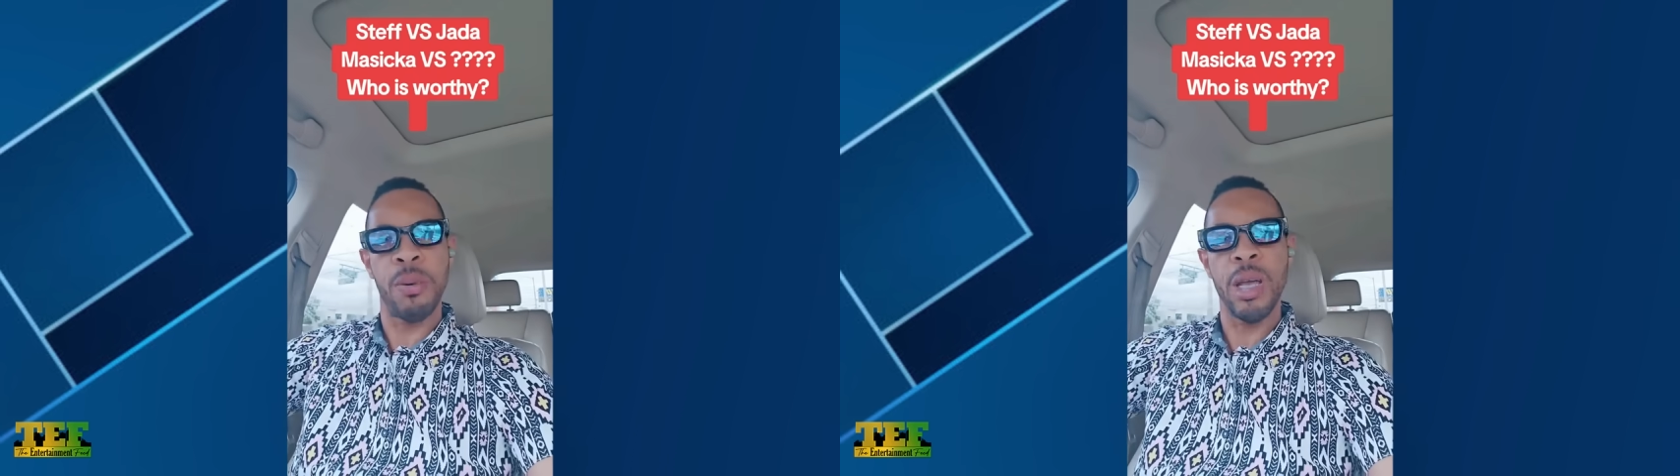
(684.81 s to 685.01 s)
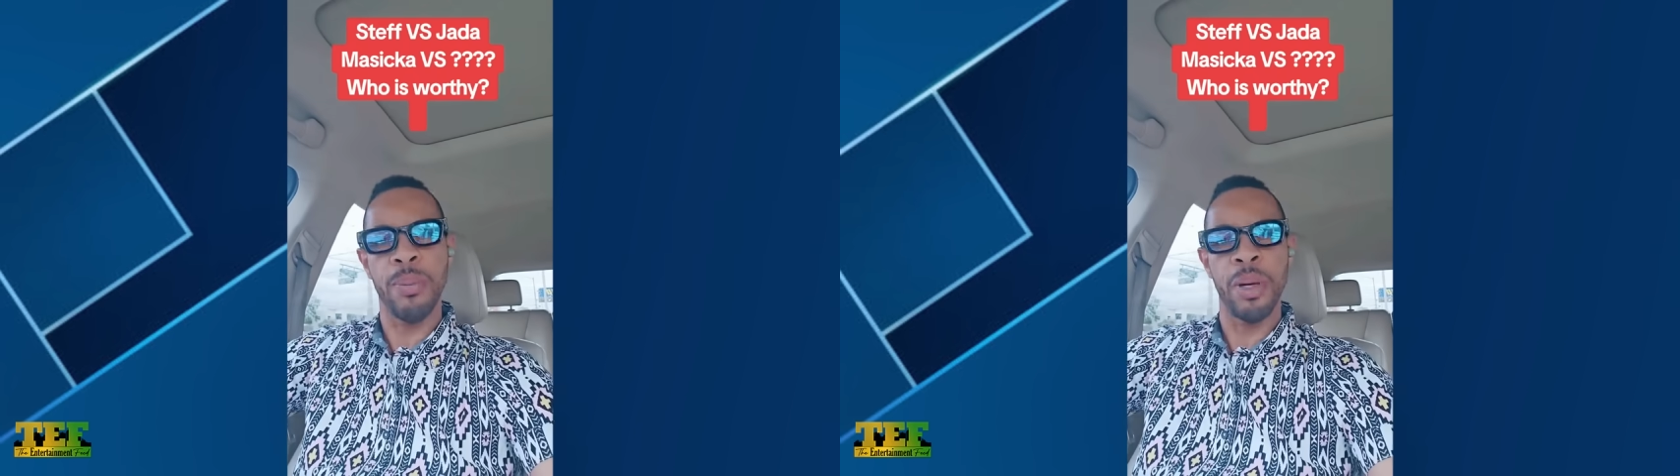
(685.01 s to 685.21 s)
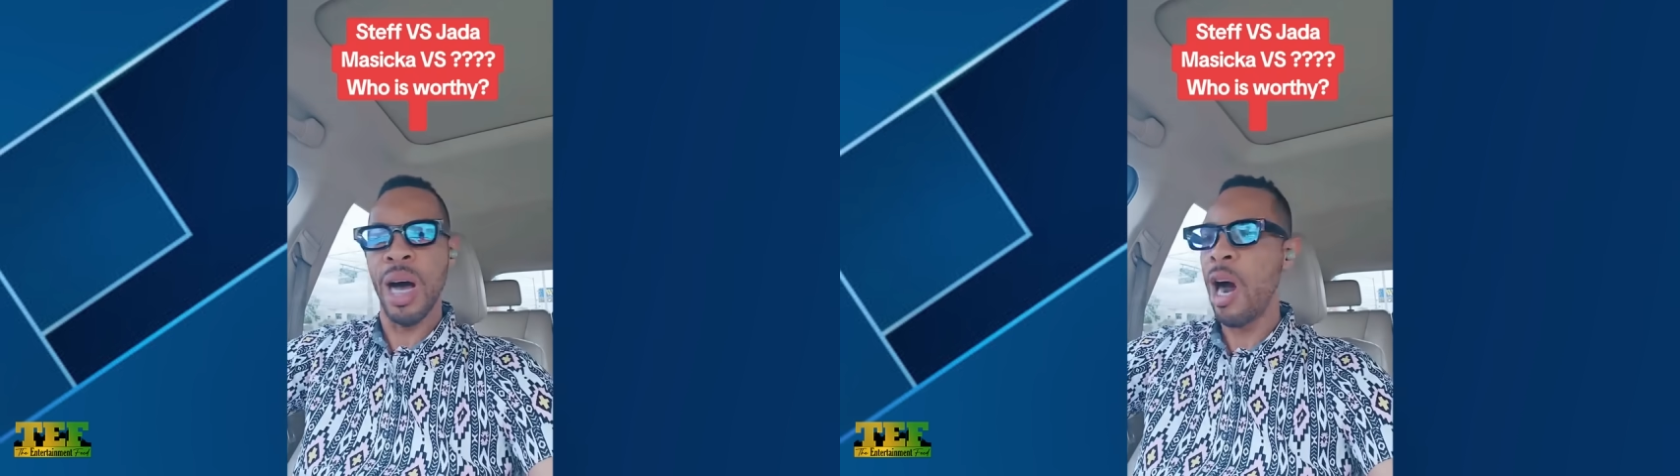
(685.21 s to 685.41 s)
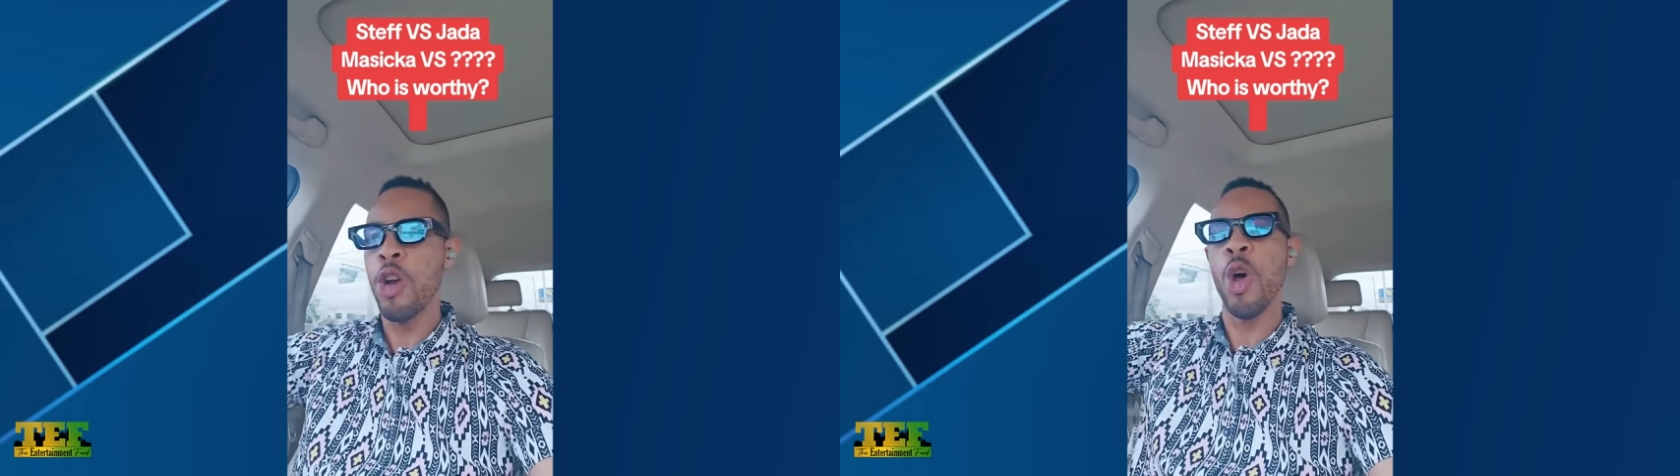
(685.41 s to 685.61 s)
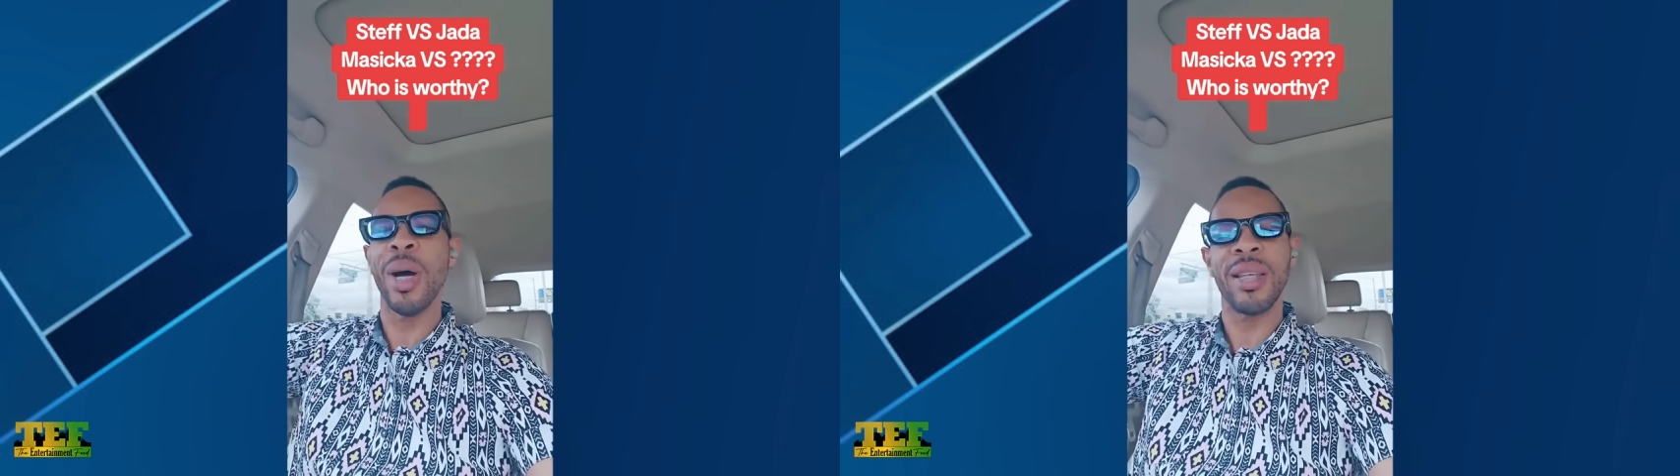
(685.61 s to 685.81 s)
people
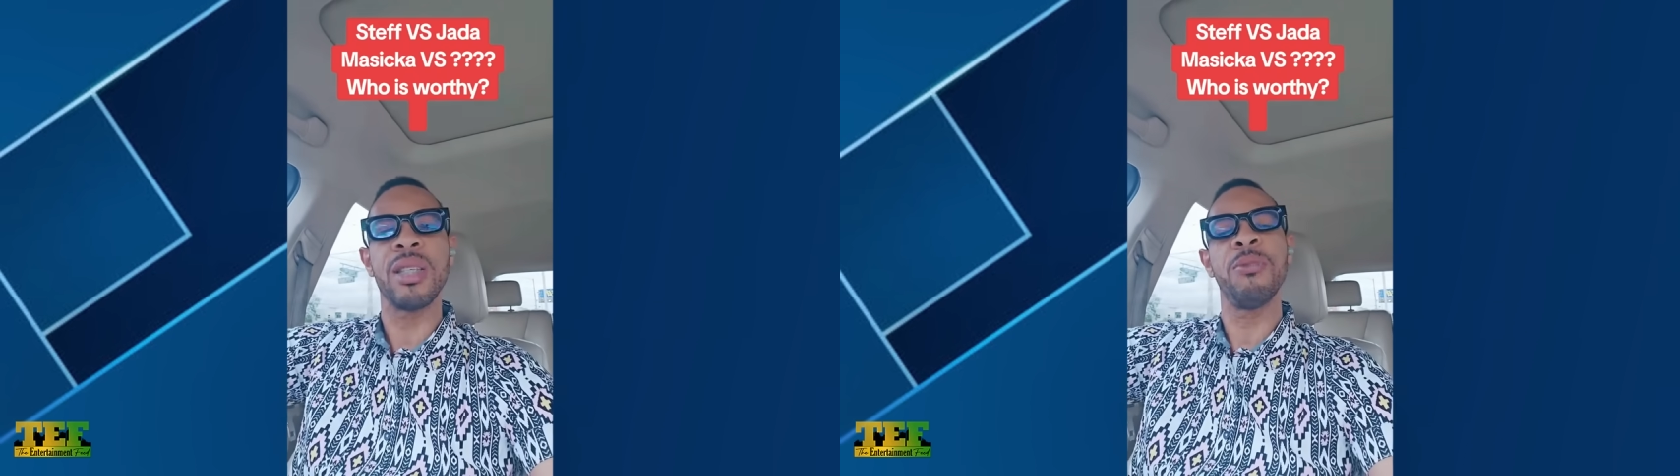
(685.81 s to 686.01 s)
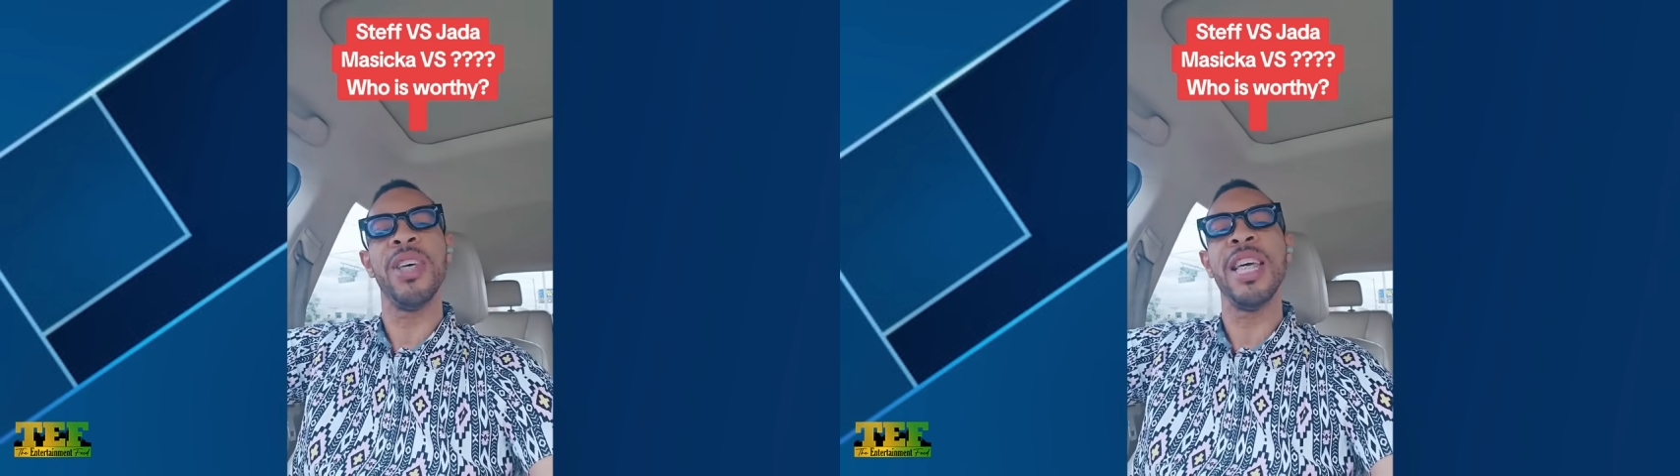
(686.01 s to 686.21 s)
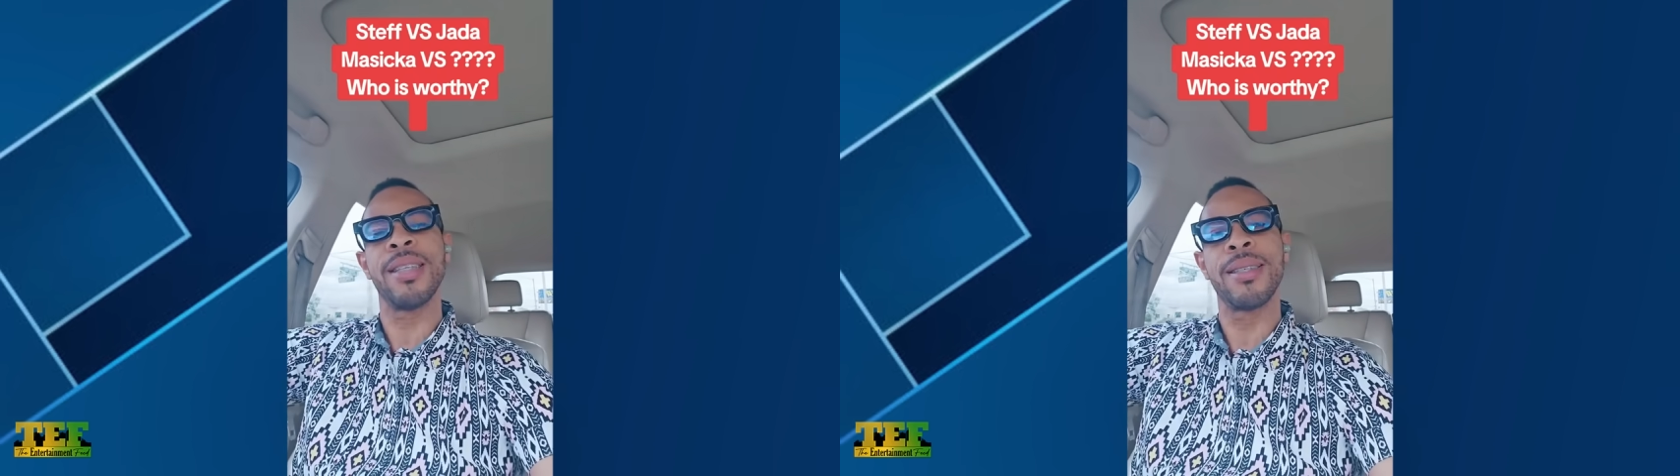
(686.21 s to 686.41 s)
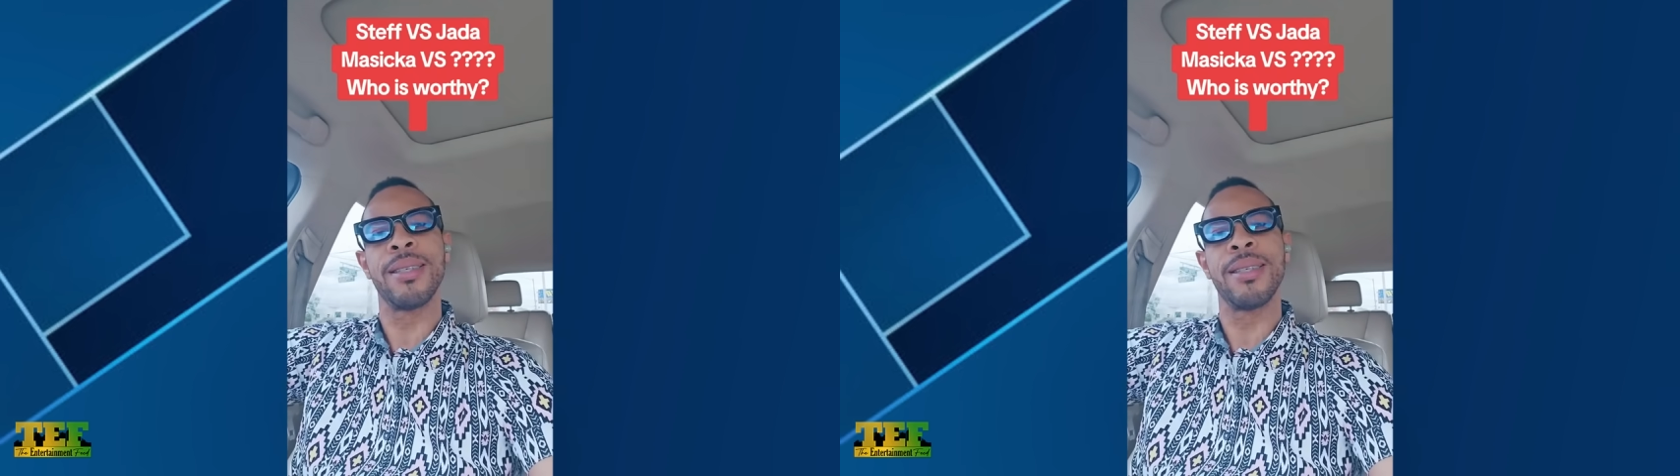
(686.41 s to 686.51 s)
are now at his feet